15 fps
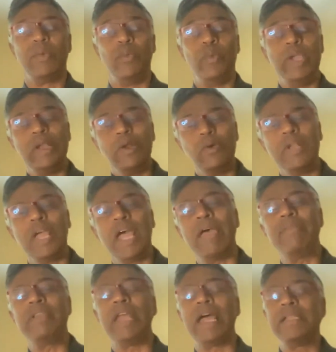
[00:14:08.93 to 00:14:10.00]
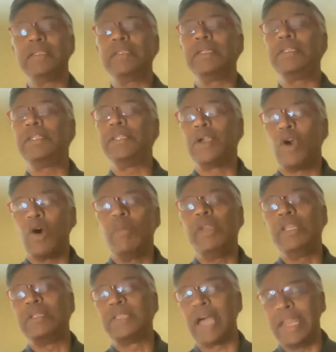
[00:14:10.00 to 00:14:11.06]
we don't have an answer to the
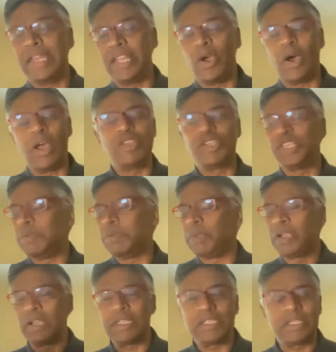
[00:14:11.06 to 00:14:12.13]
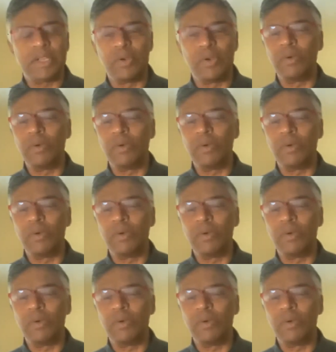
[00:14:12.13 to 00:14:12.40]
communist ideology because,